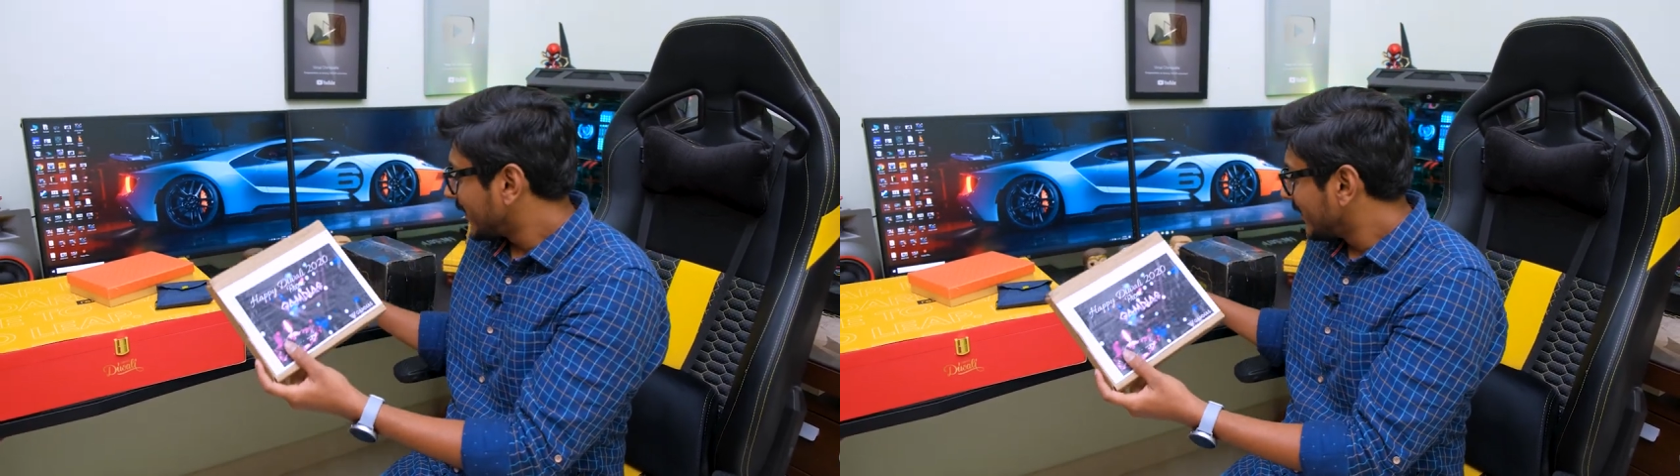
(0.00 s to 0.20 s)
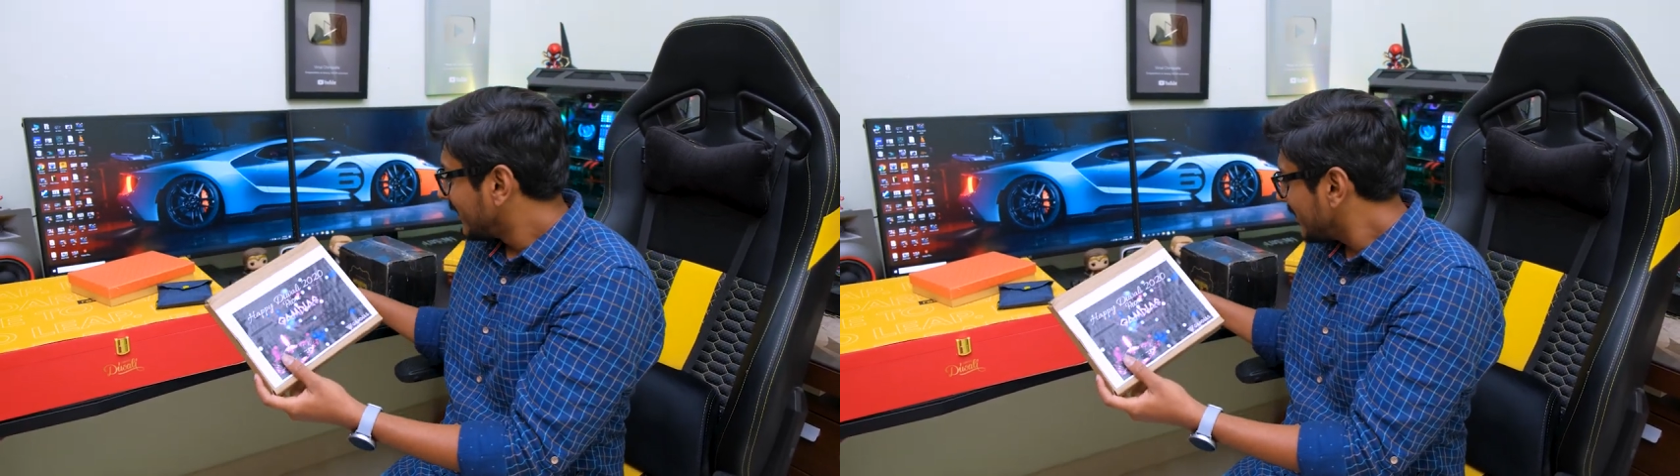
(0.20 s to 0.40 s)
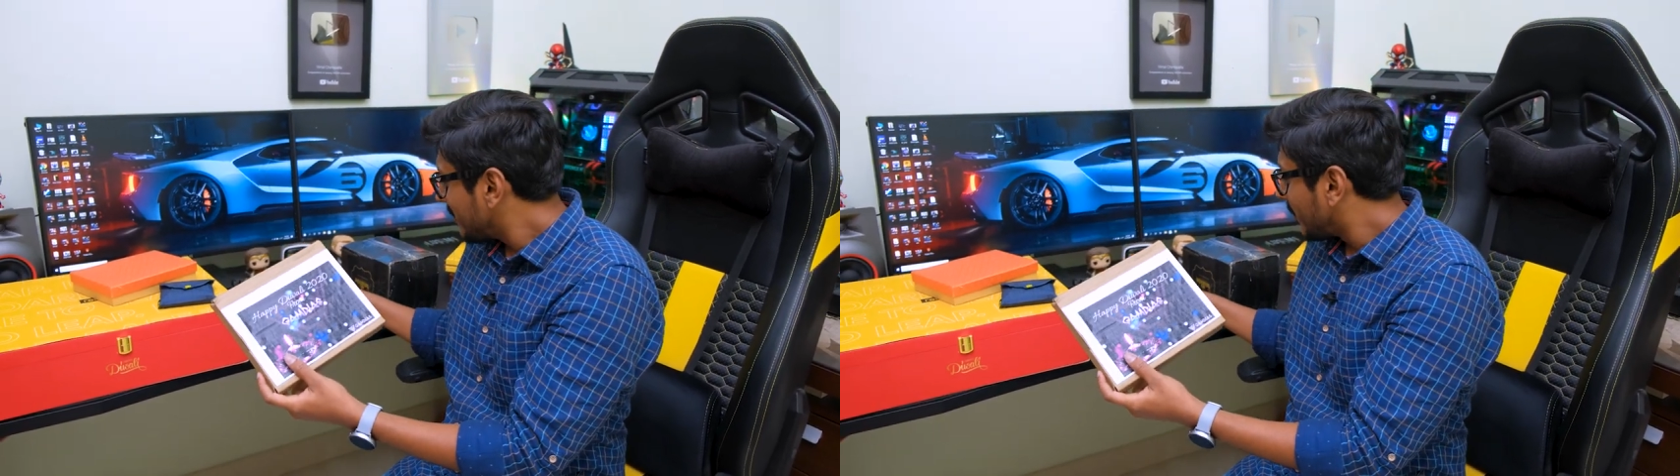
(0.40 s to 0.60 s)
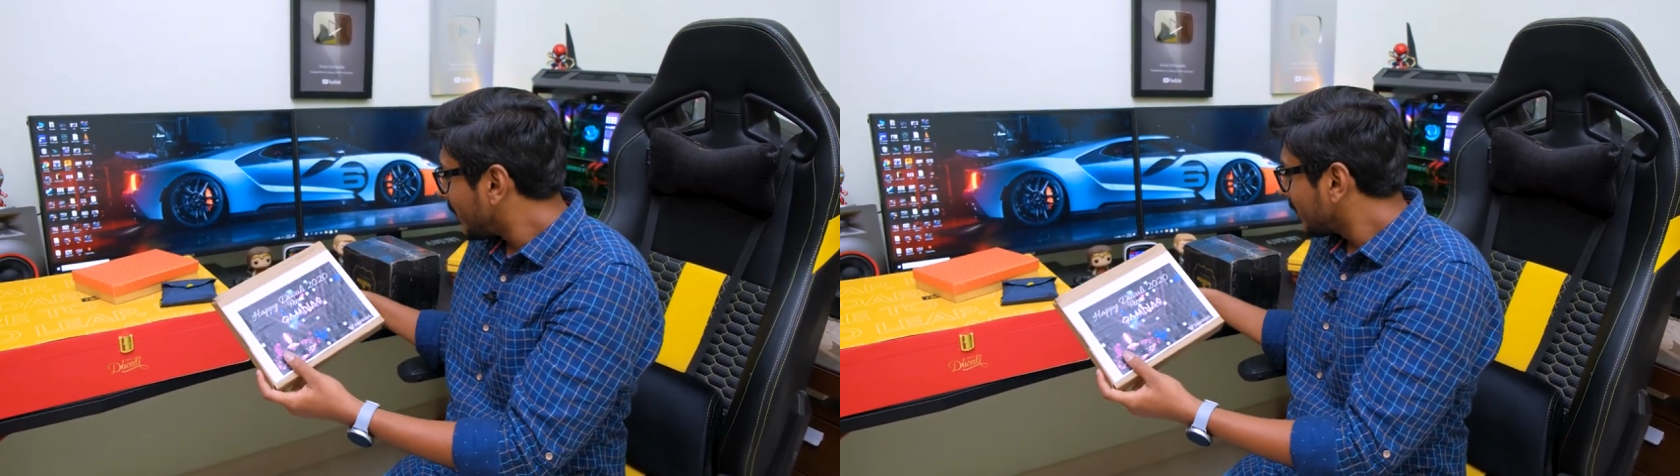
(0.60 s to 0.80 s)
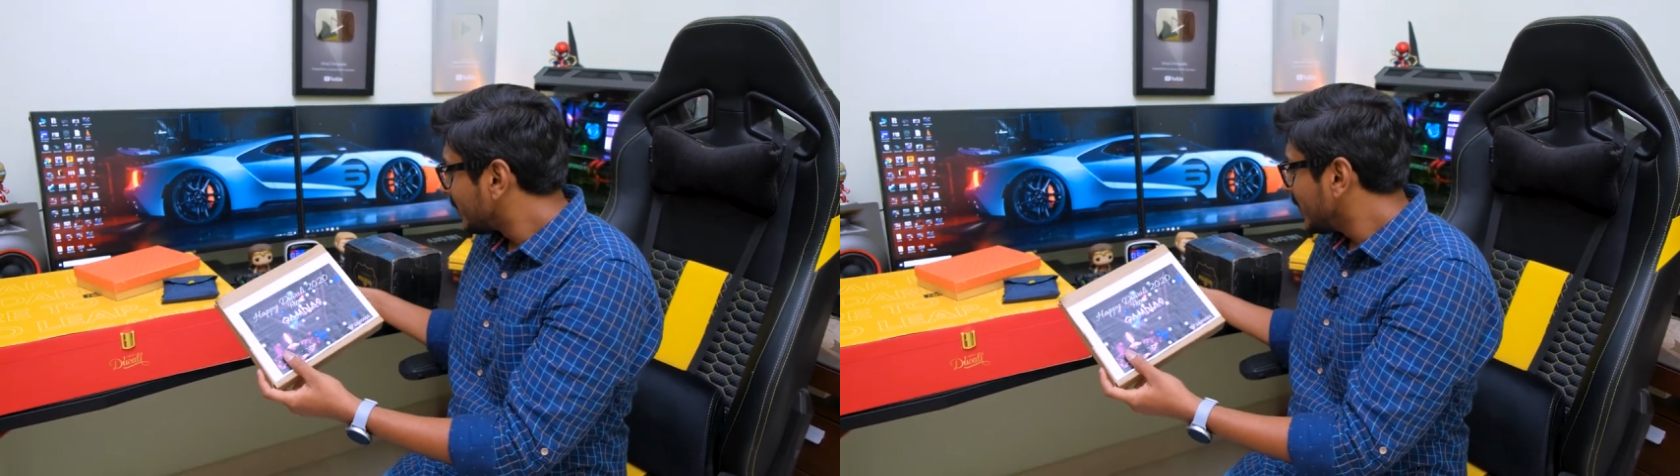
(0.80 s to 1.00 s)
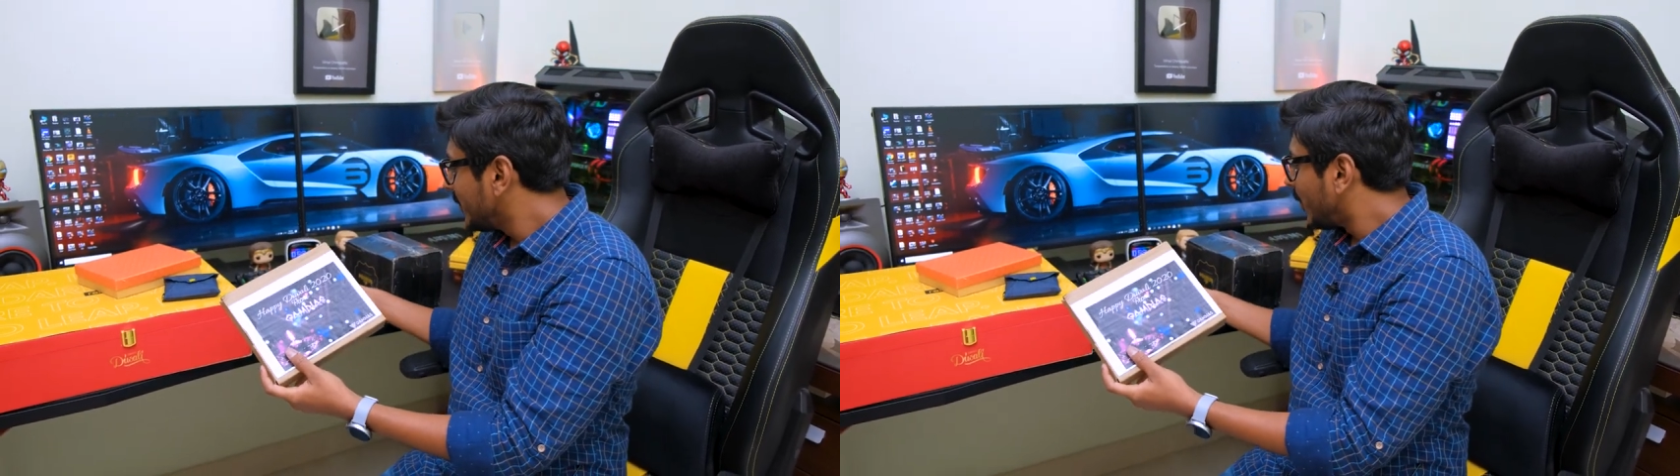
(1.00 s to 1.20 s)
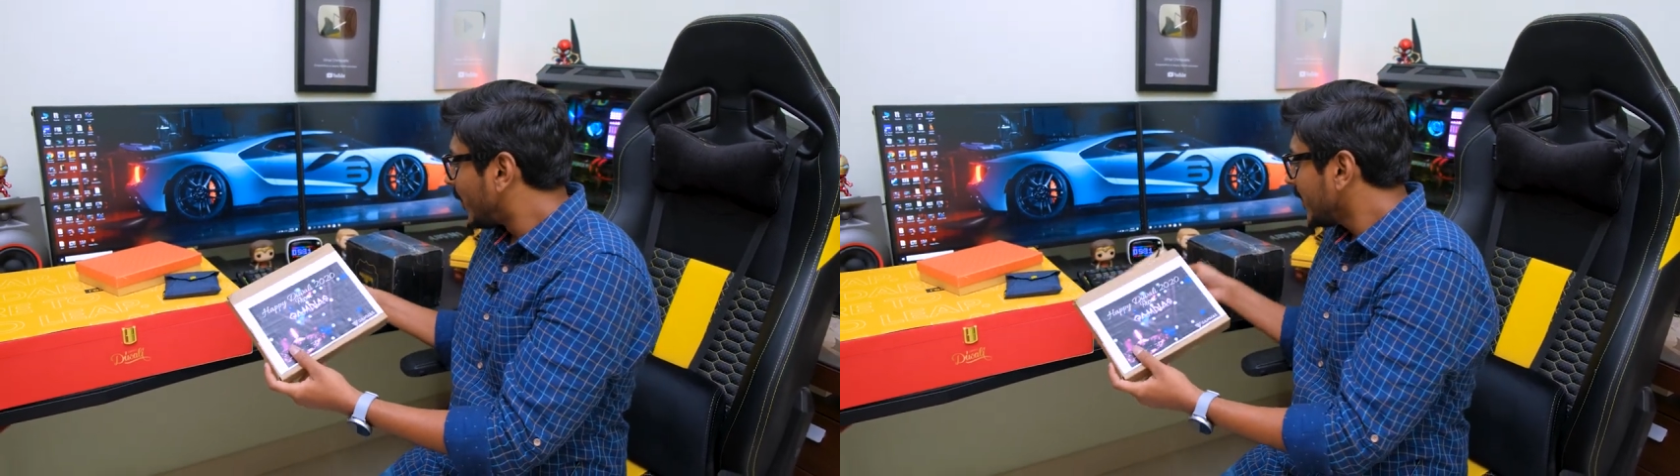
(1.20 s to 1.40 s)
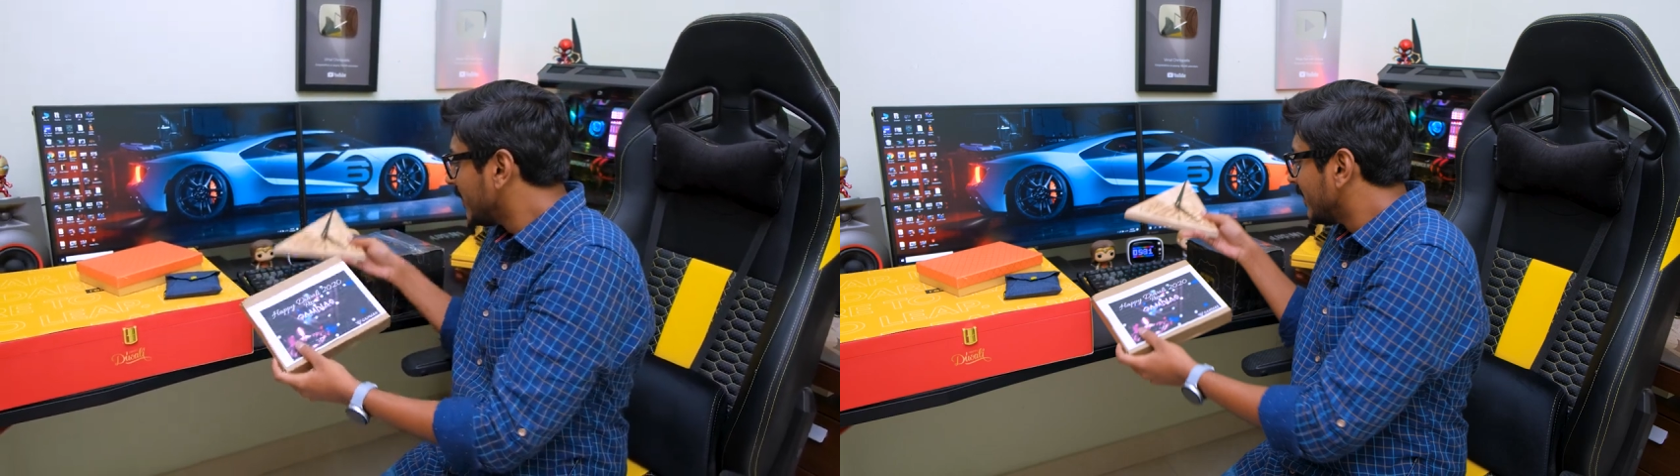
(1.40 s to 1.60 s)
and in the box, we
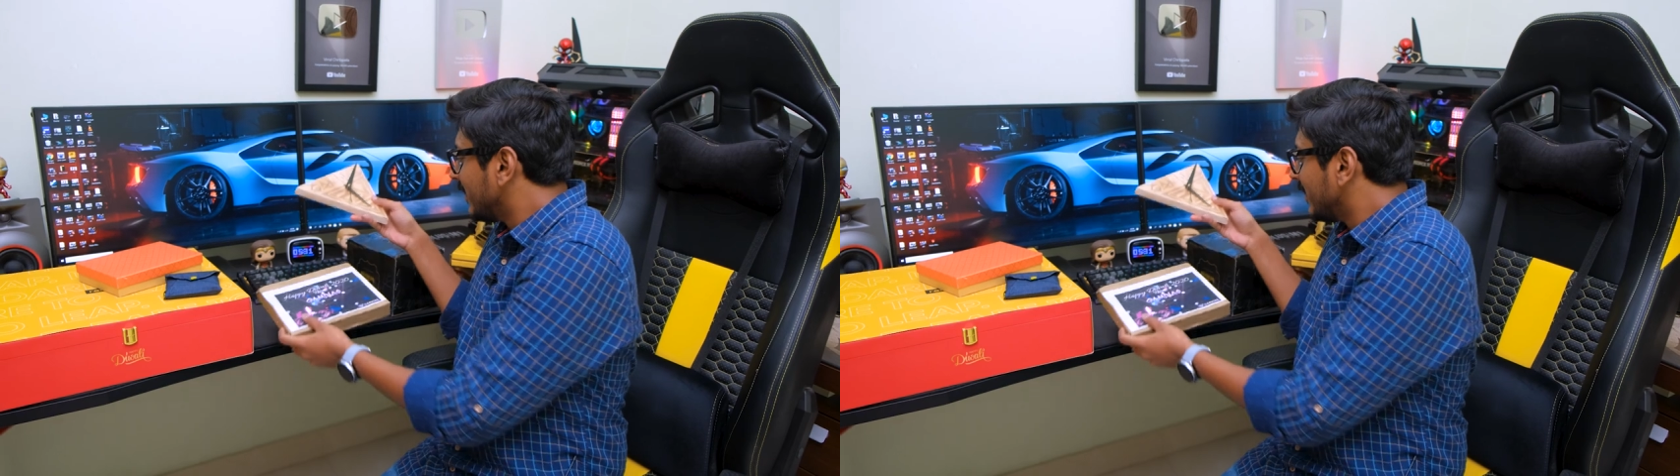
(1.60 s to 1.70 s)
got